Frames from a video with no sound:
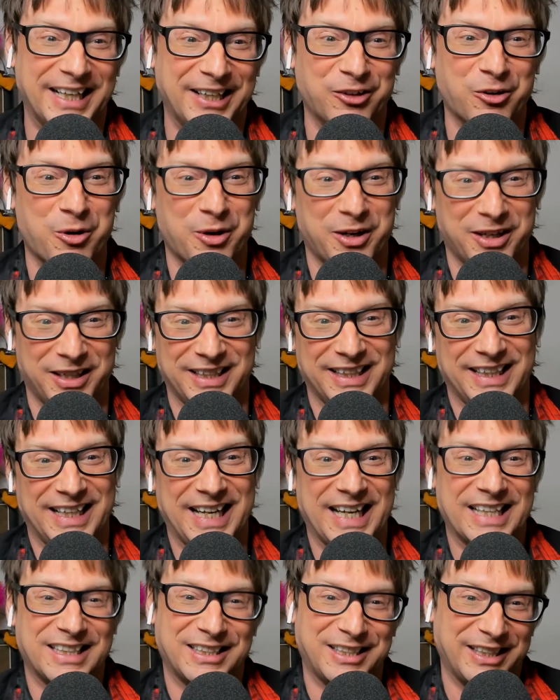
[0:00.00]
in order to
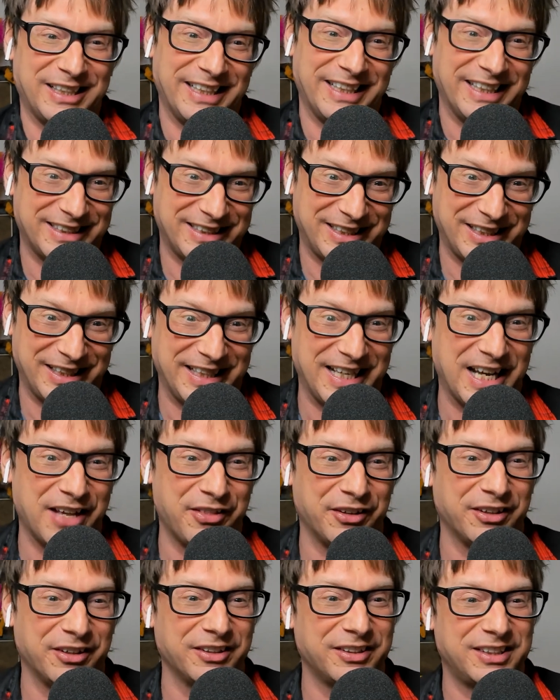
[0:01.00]
get to the to the
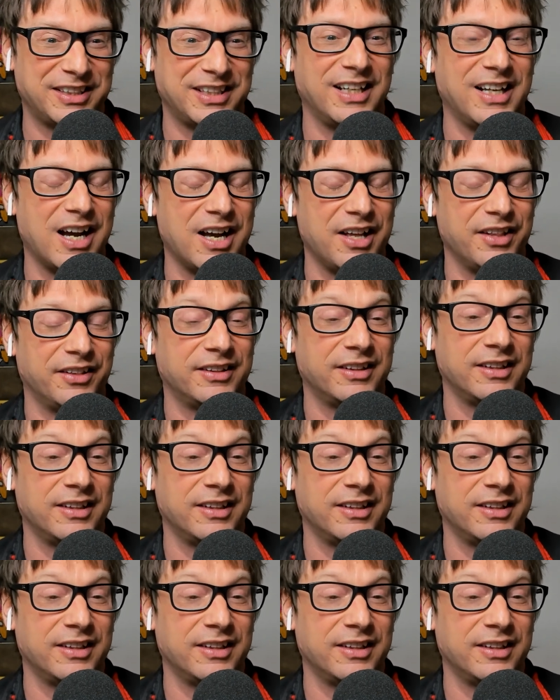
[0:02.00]
others uh,